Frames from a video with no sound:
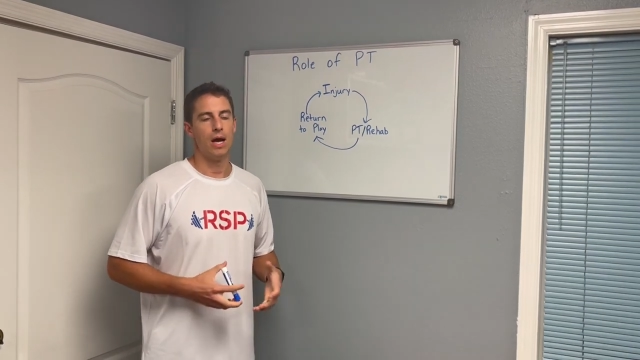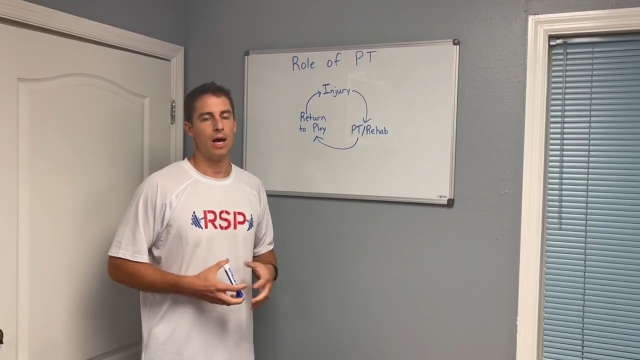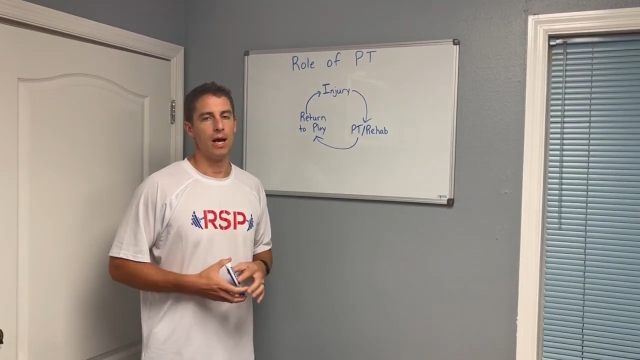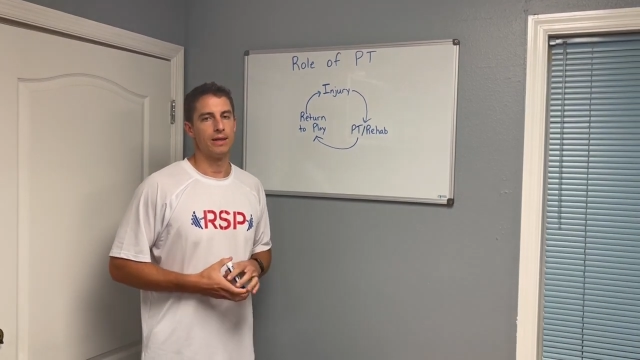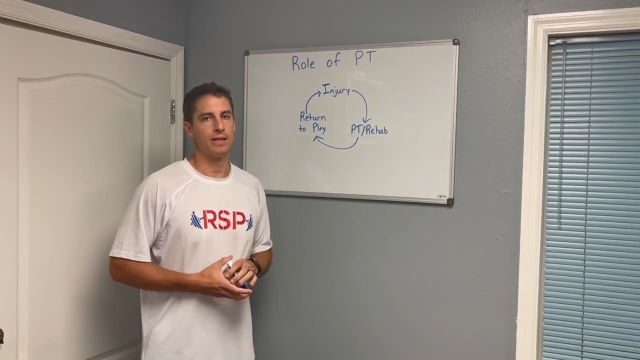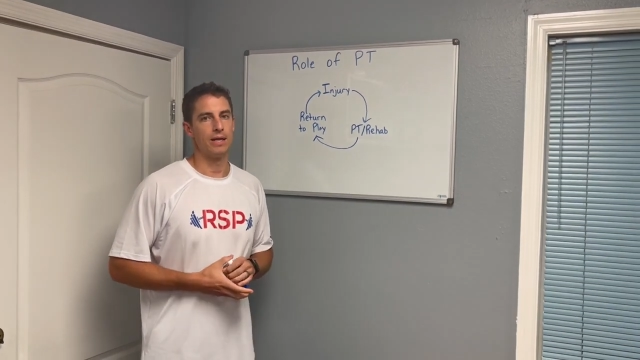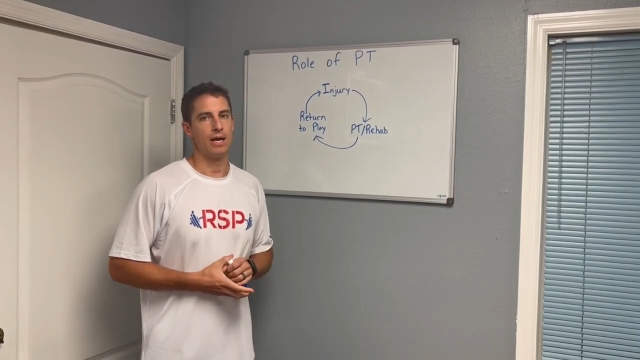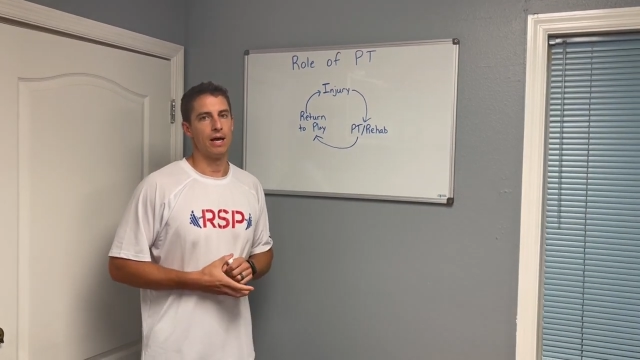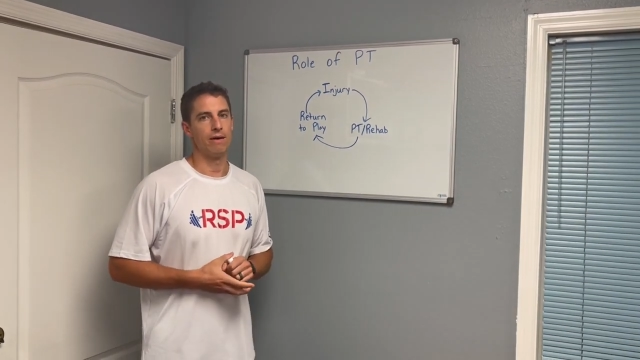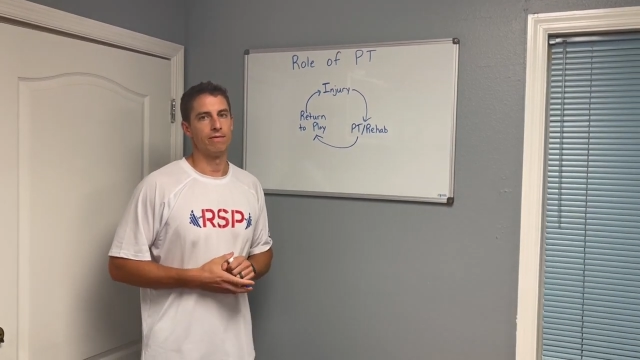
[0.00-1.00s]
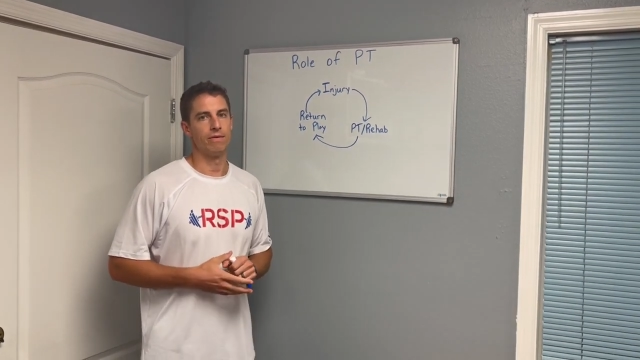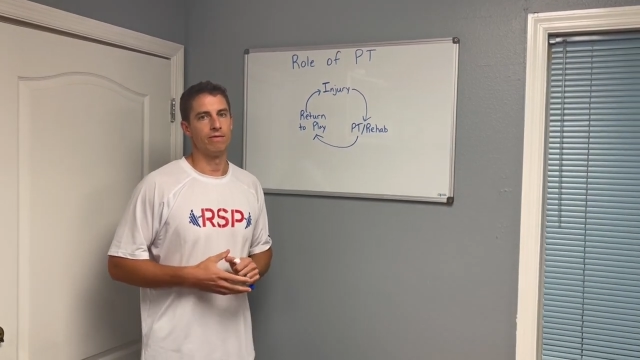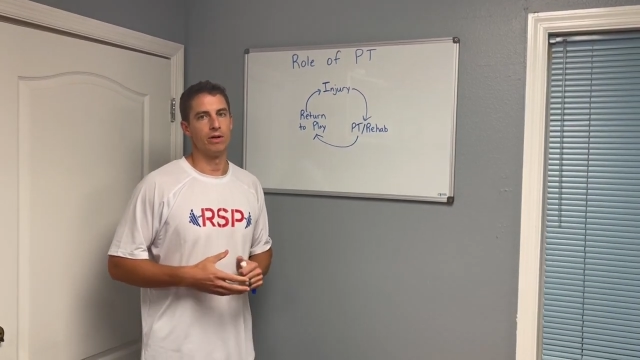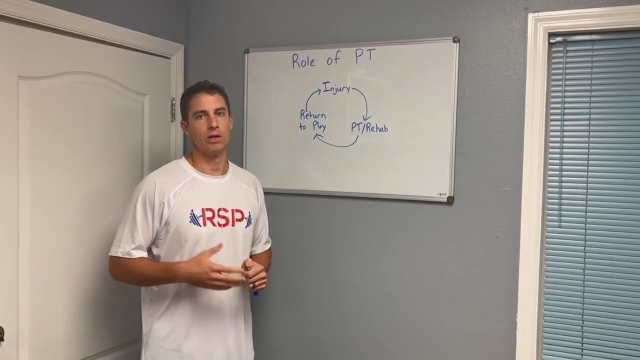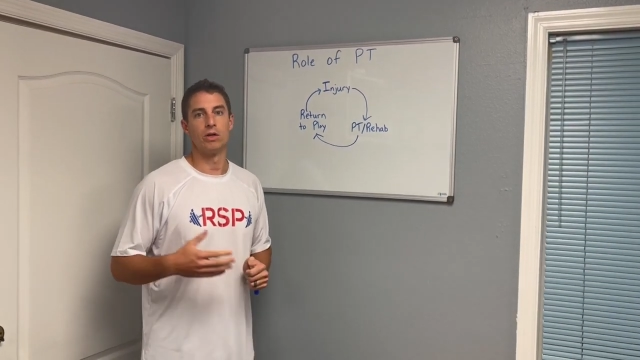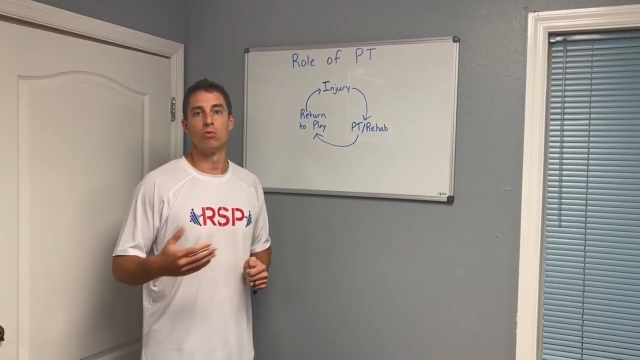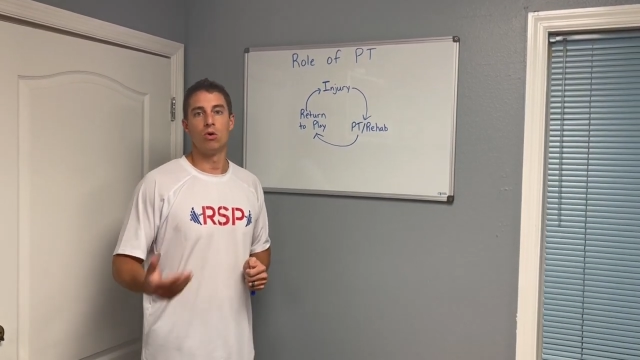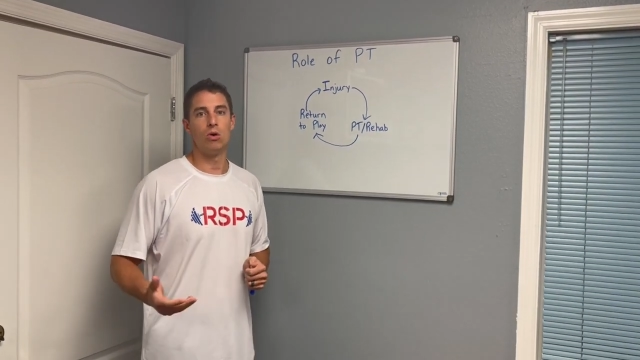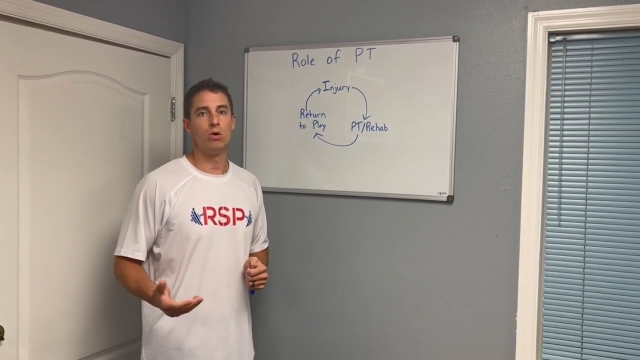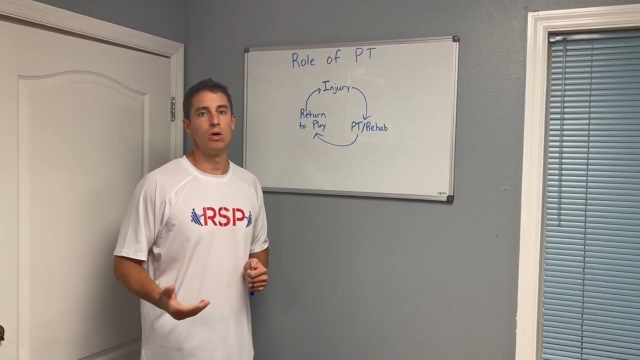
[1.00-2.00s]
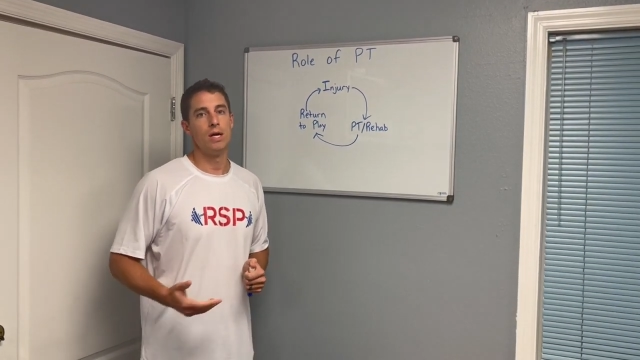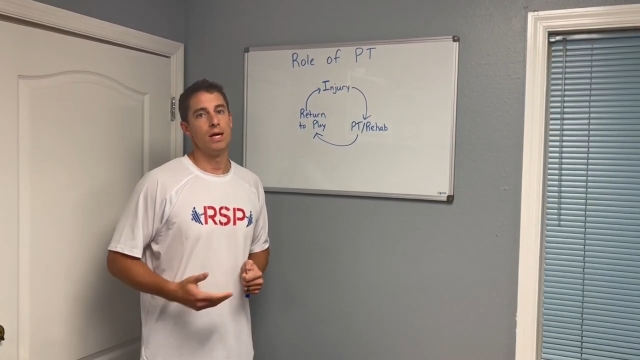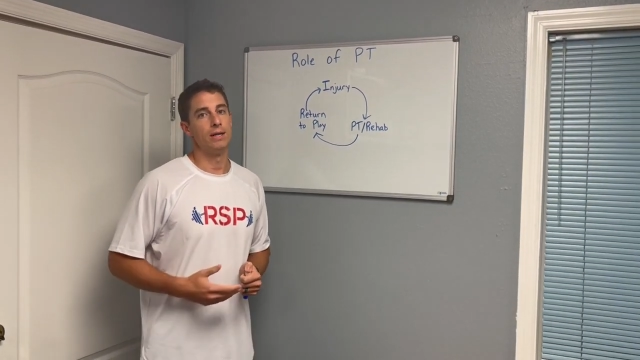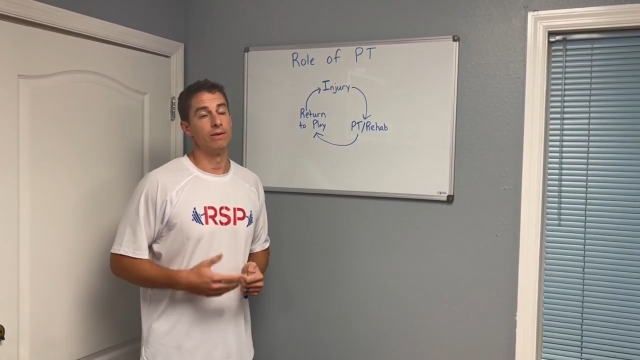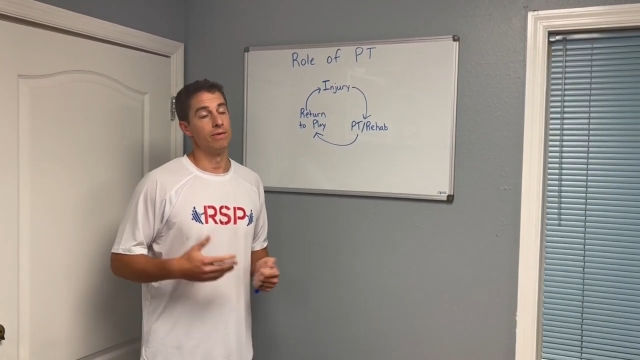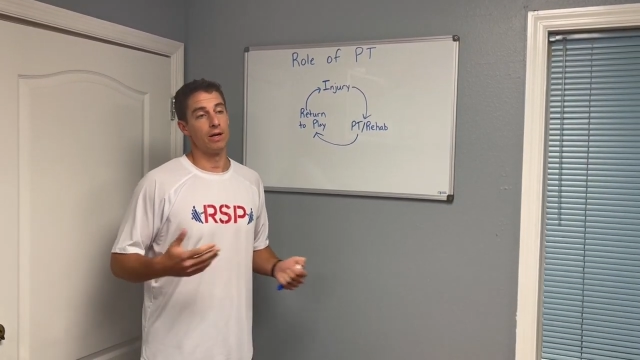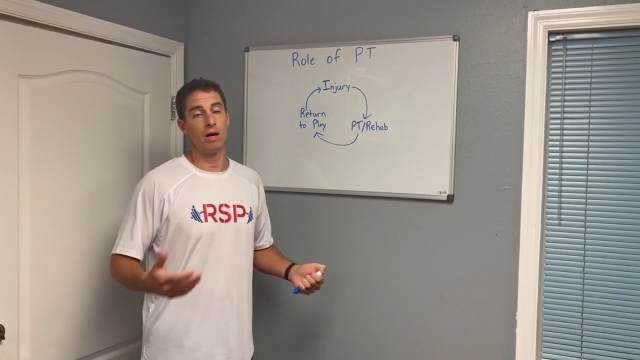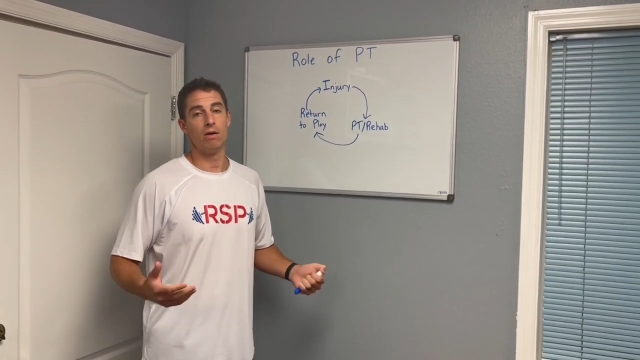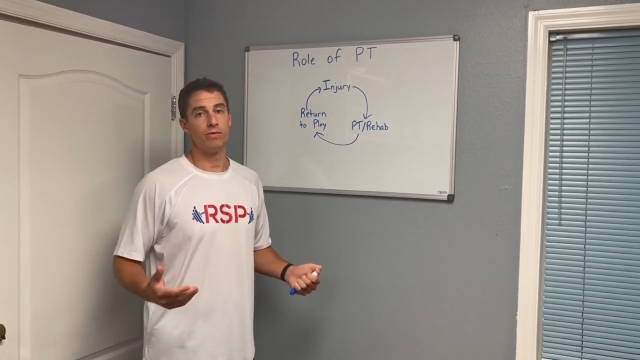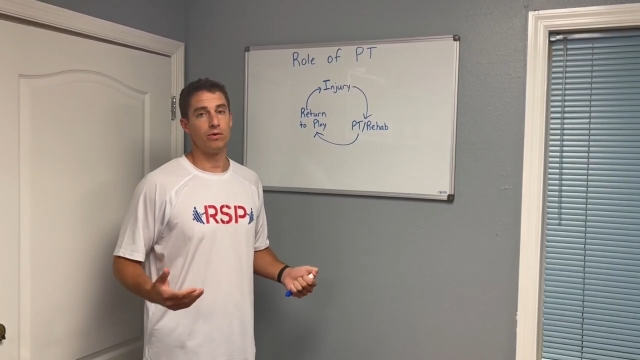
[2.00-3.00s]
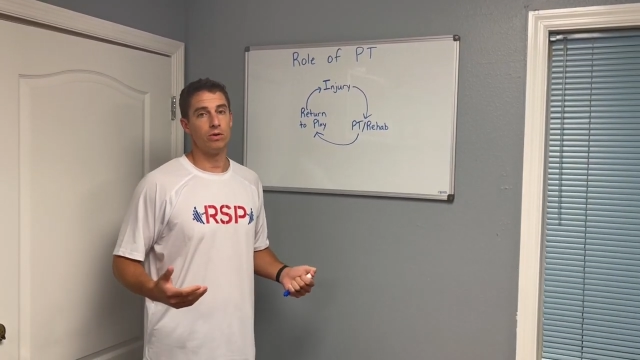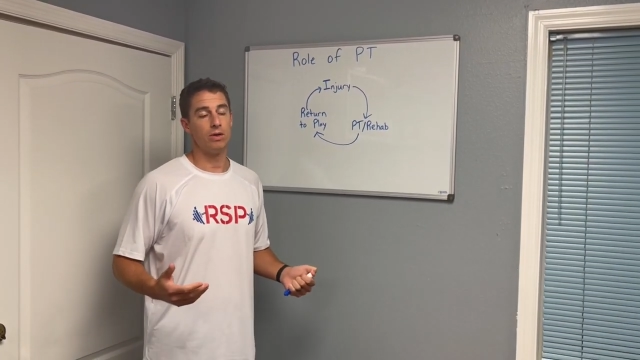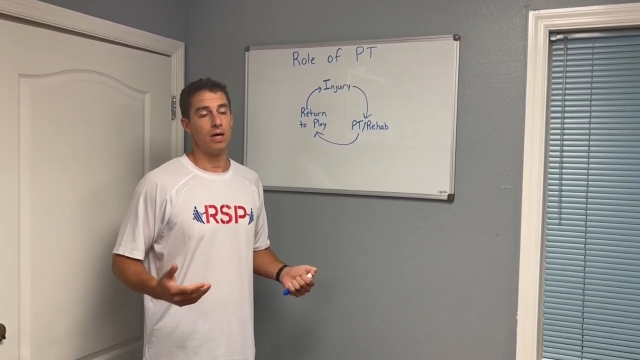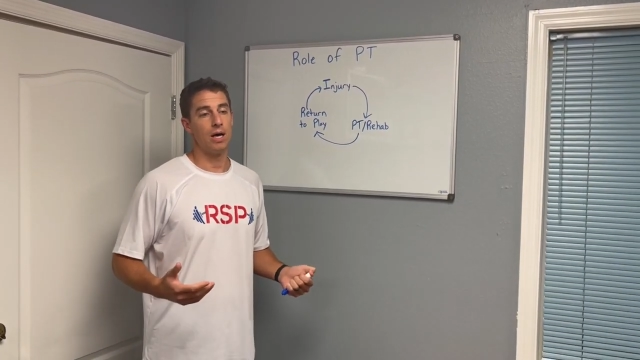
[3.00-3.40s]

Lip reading: I think they have a very good role and they're very helpful.